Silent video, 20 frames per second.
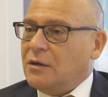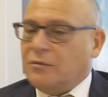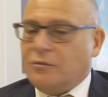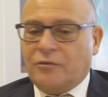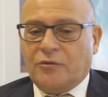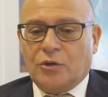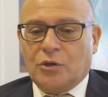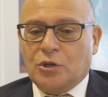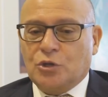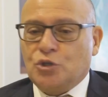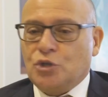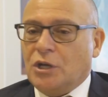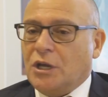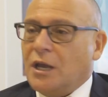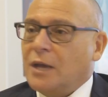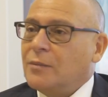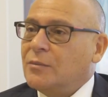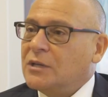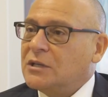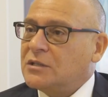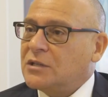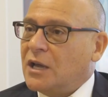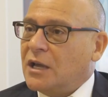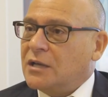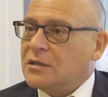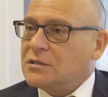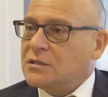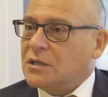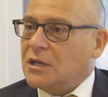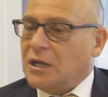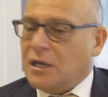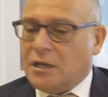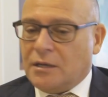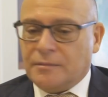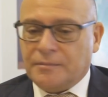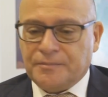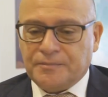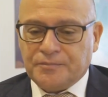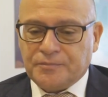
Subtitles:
We've got a GM in Tanzania.